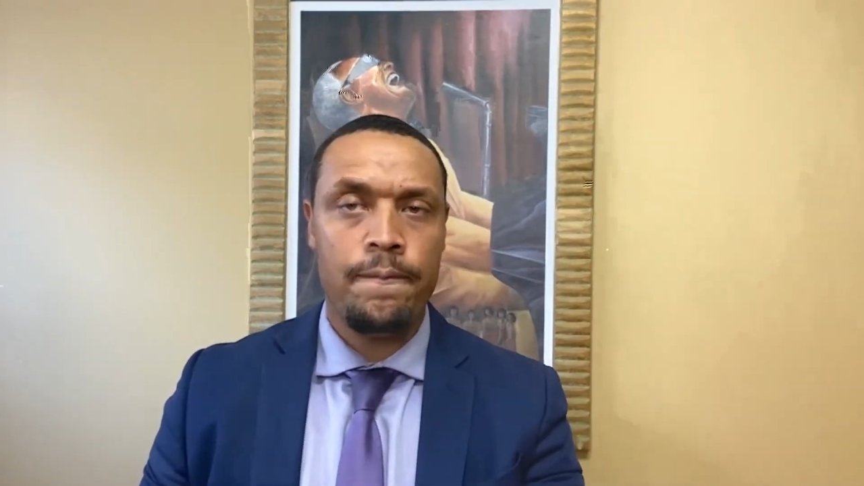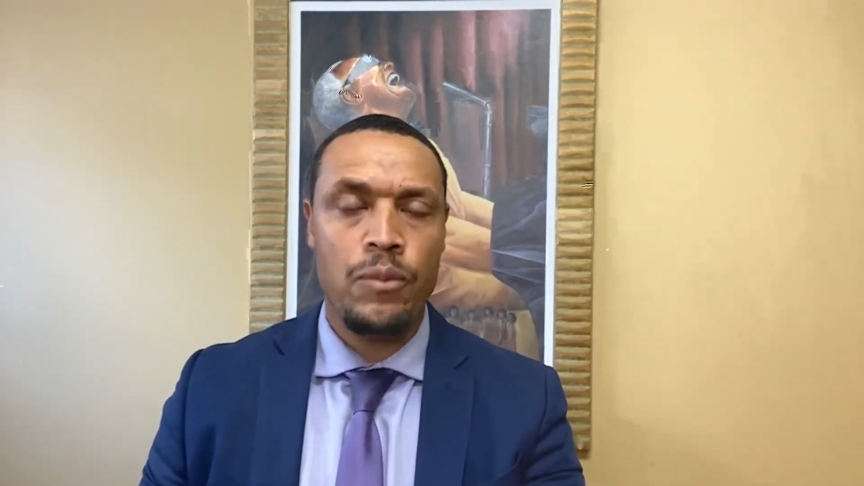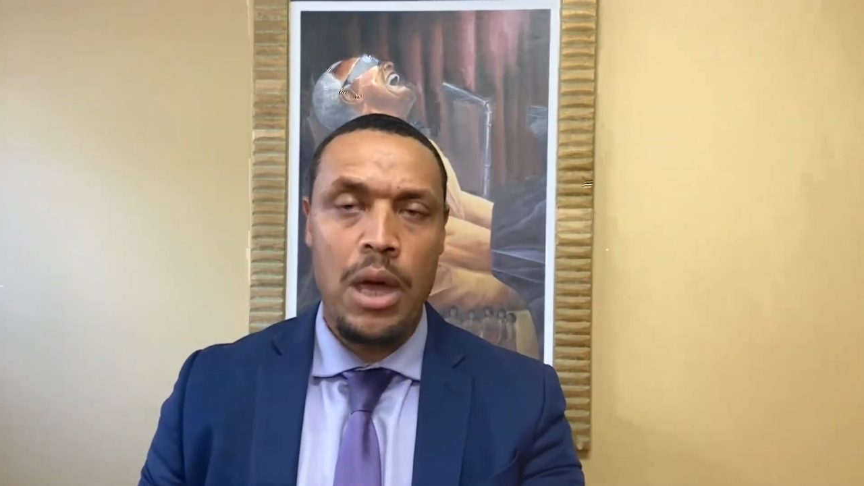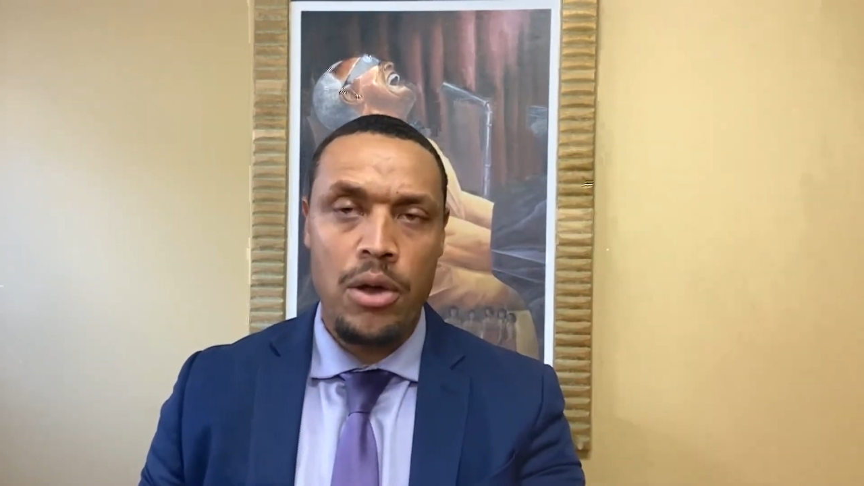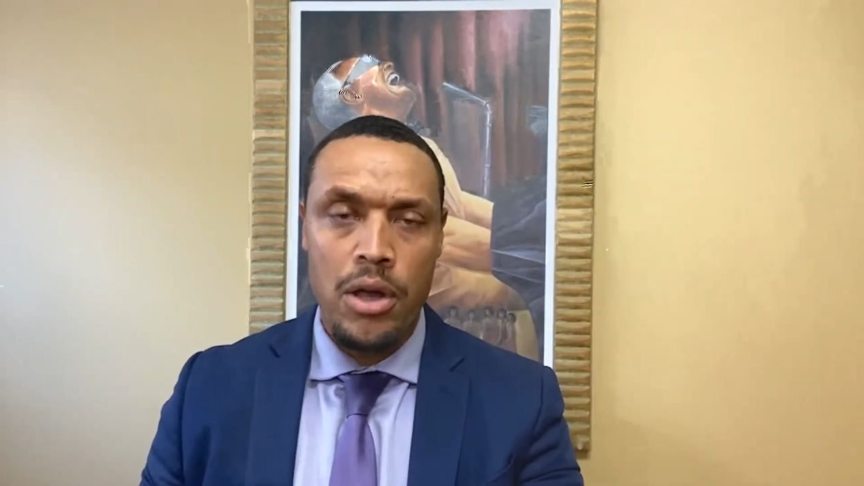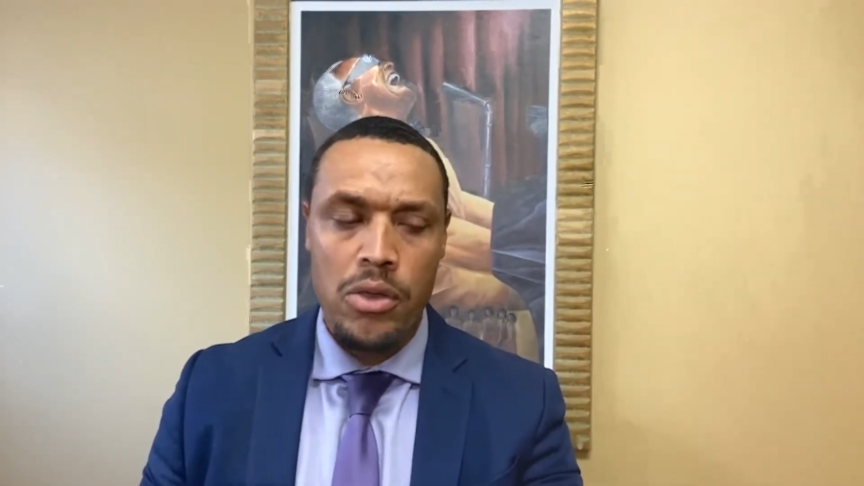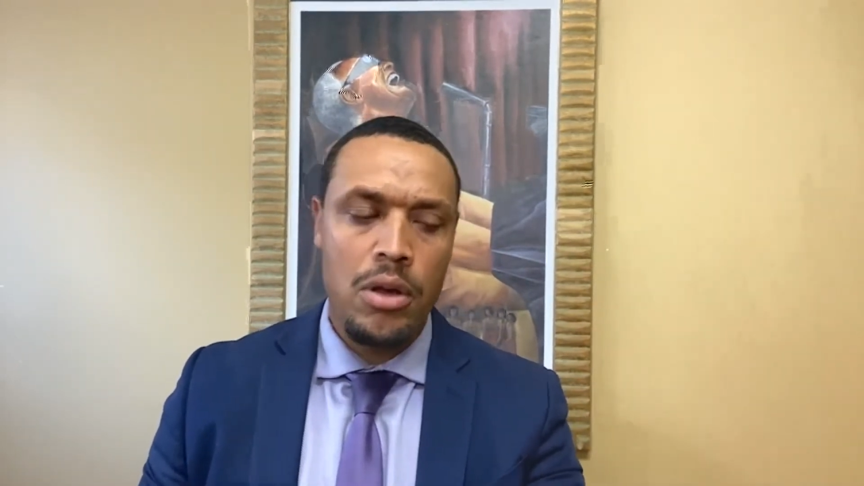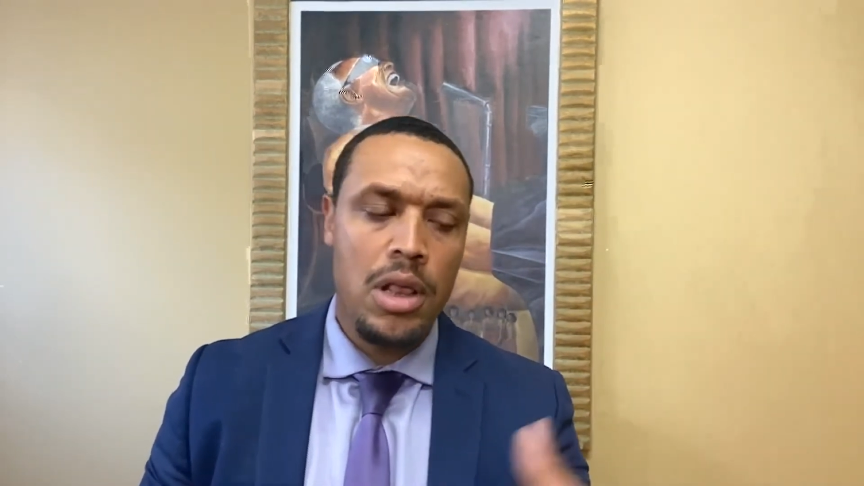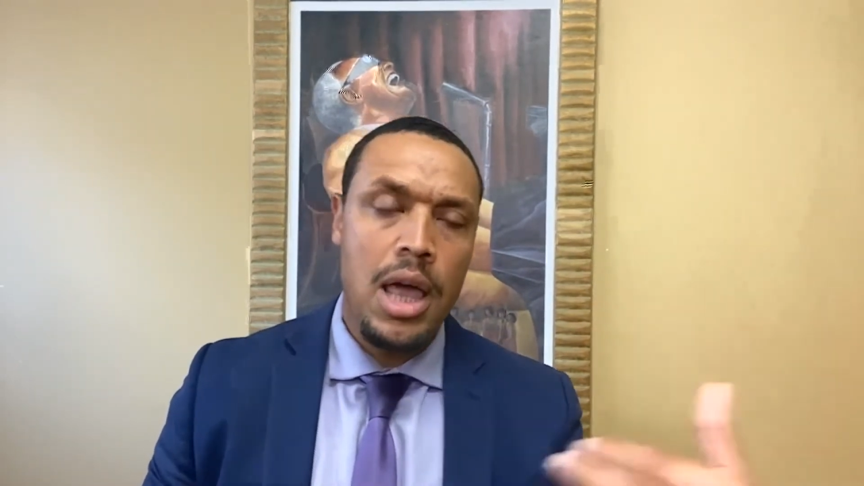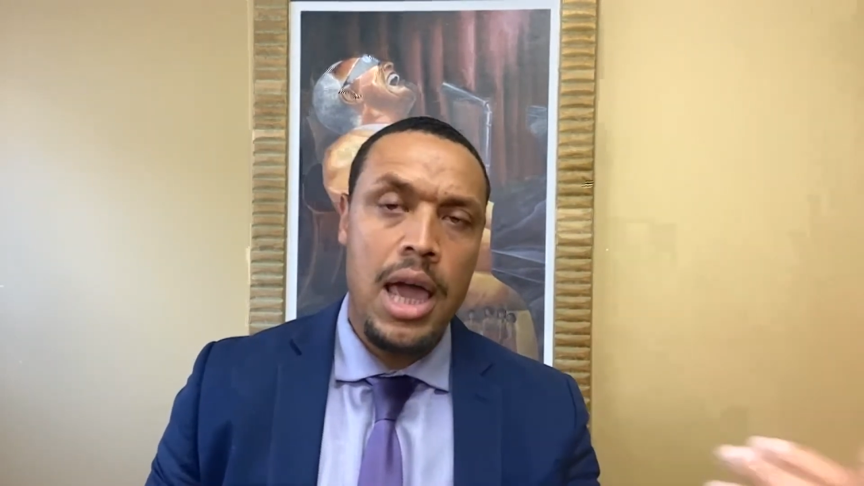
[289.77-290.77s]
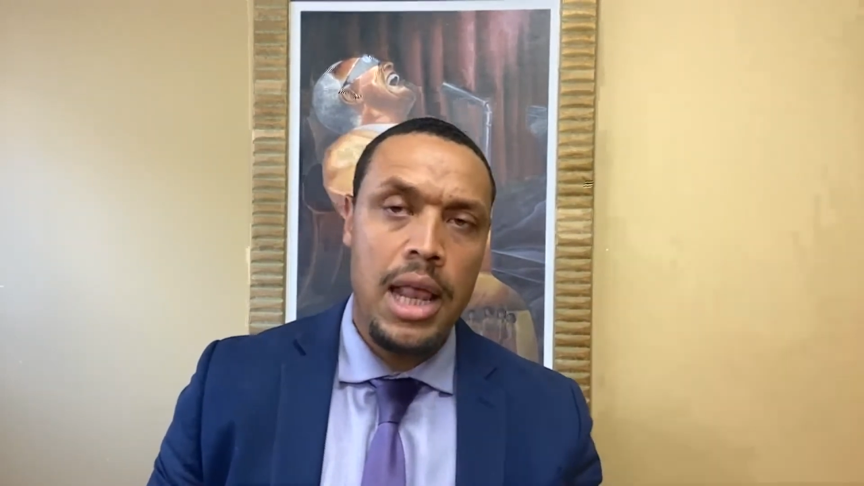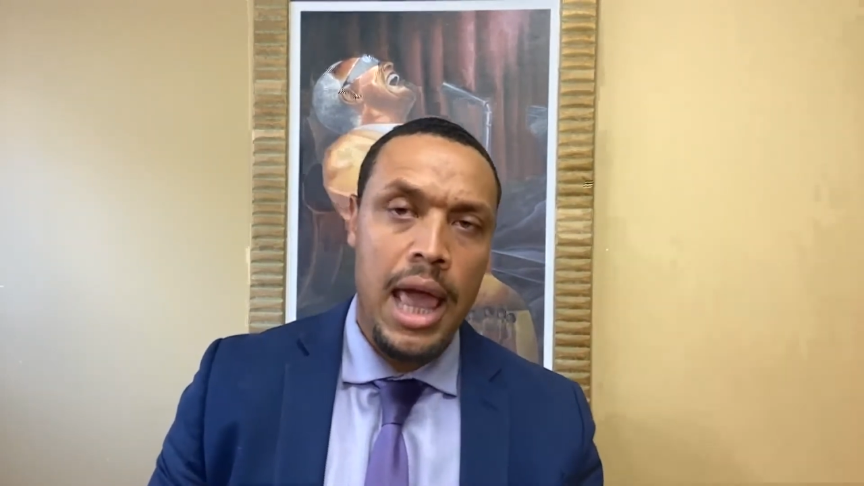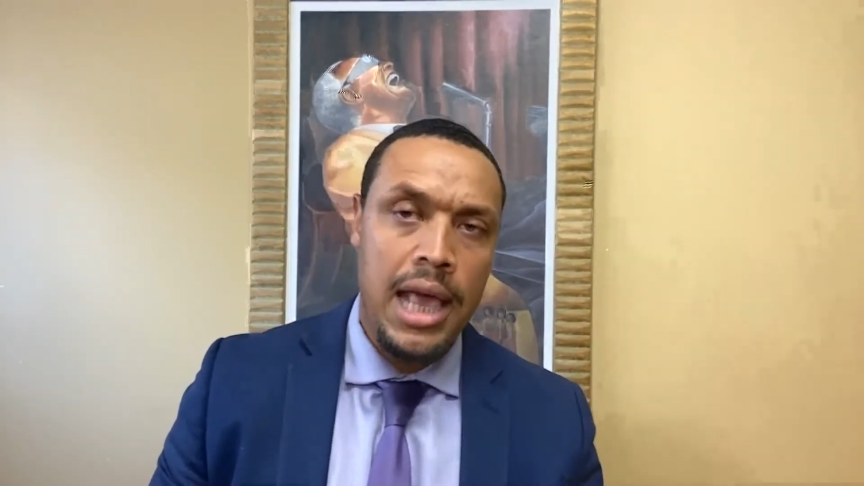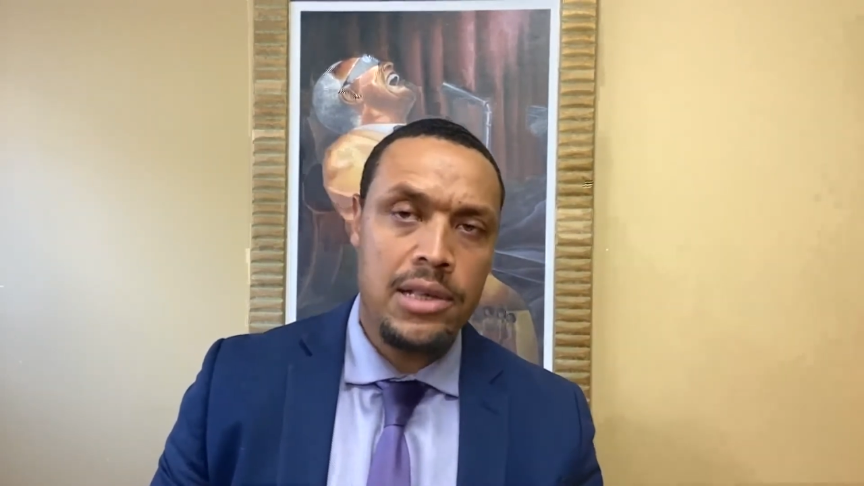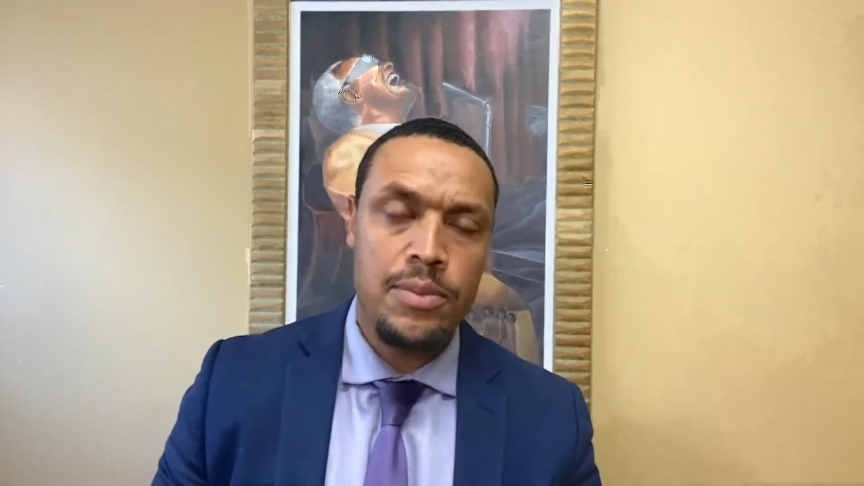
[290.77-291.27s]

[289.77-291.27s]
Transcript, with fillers: Now, another client asked